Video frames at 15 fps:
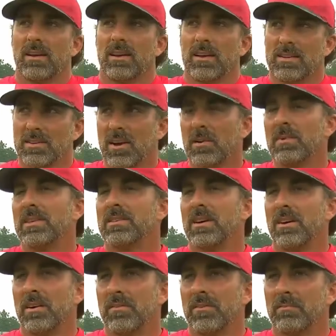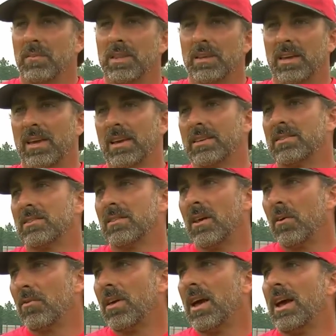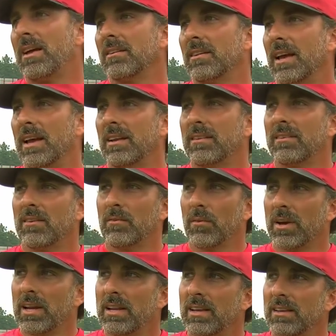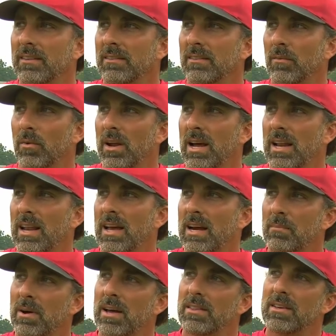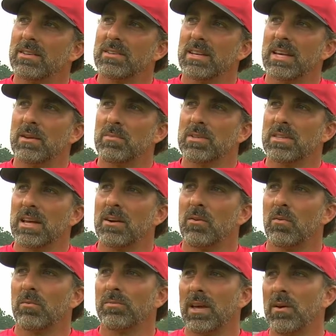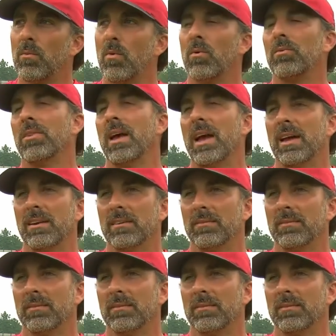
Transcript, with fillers: it's going to be tough. But the kids know that, and really, what I like about this team is they don't they want that.